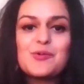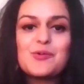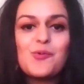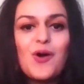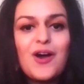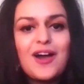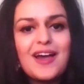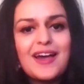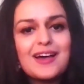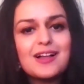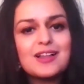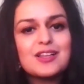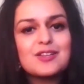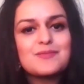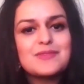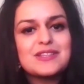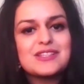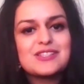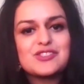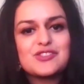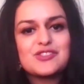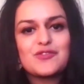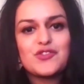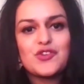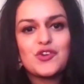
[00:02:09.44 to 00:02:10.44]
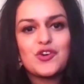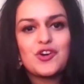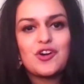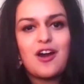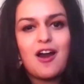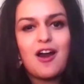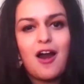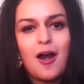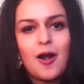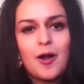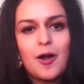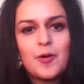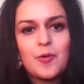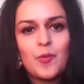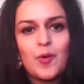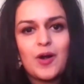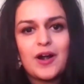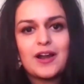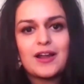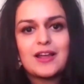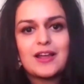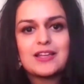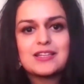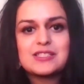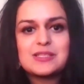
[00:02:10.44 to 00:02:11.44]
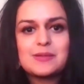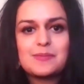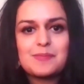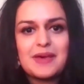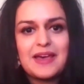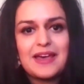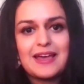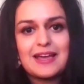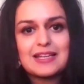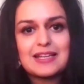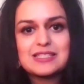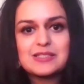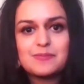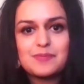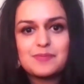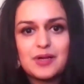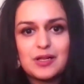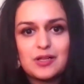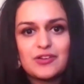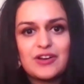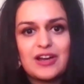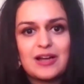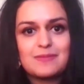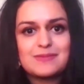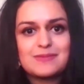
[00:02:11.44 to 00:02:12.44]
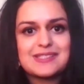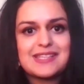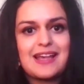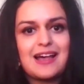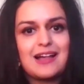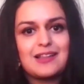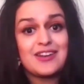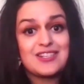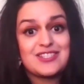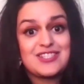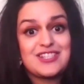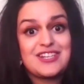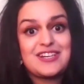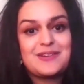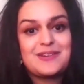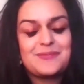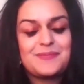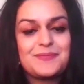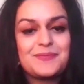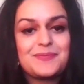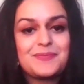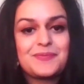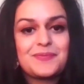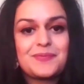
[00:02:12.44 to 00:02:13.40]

And what elements of your artwork depict Balram's character?